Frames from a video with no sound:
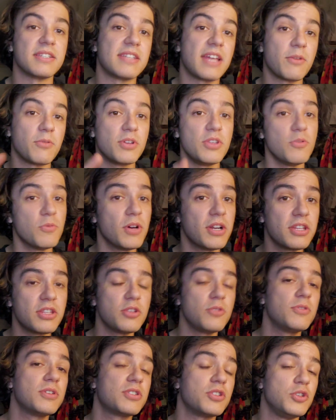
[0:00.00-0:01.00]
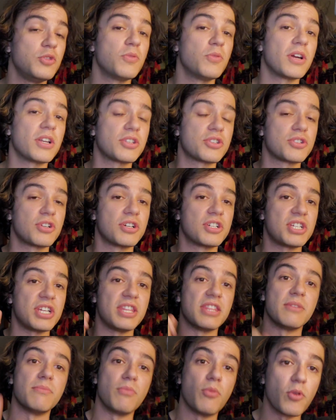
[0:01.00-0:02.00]
Now what you want to do is you want to search in
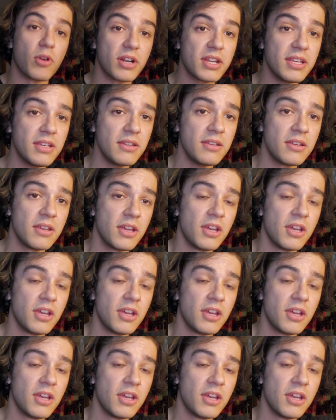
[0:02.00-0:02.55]
the morning,